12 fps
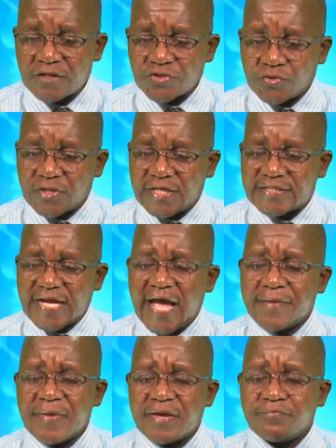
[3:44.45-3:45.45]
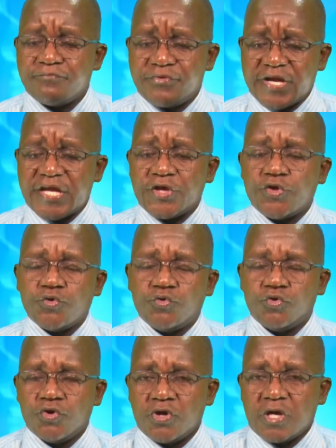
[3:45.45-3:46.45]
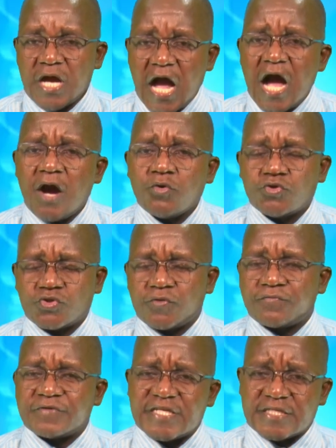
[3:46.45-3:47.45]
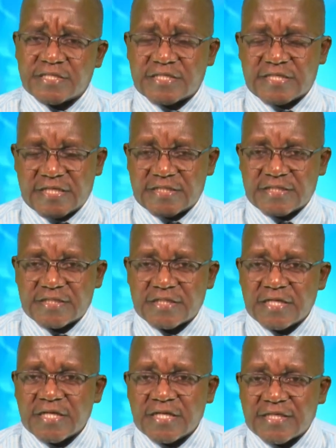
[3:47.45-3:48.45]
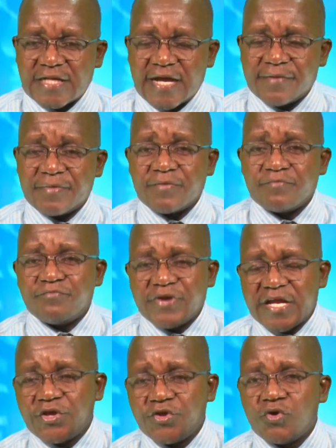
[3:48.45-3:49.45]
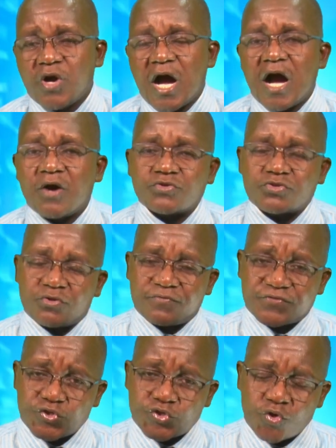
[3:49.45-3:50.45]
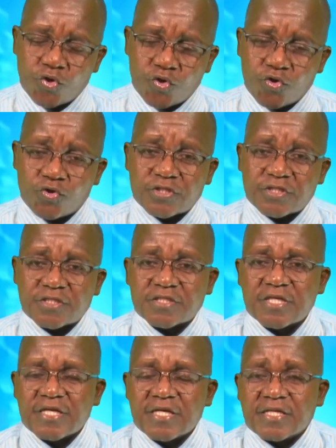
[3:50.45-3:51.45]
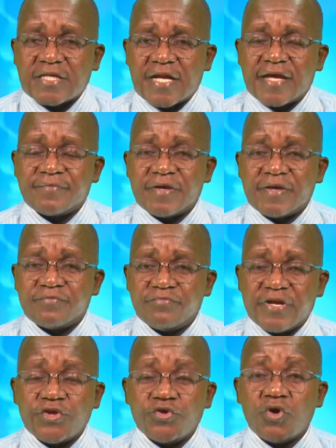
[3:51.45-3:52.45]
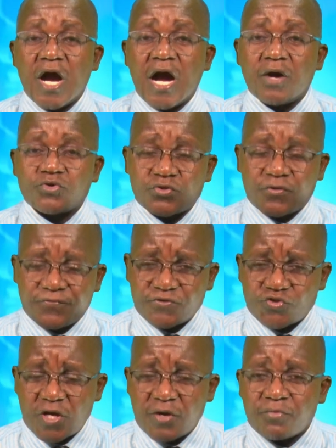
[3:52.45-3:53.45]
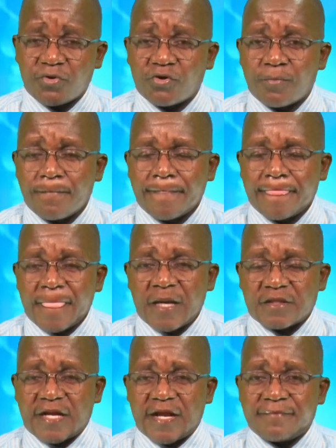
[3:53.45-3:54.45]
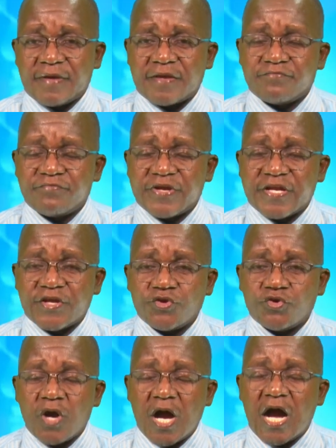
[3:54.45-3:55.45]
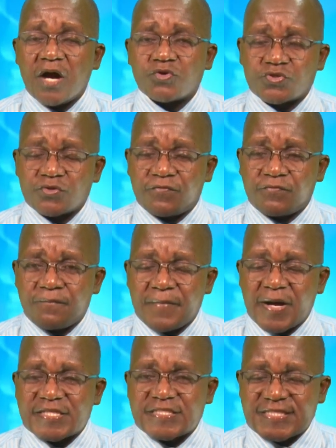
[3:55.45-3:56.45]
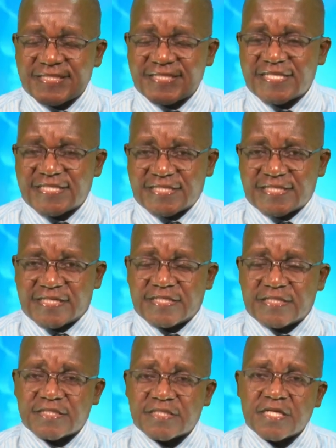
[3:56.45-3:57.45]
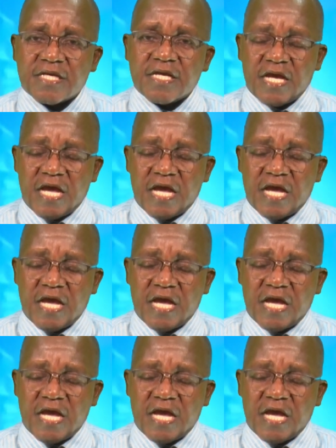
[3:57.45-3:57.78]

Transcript: so that I may bring you out of distress, that I may bring you out of sorrows, that I may bring you out of trouble, that I may bring you out of much distress,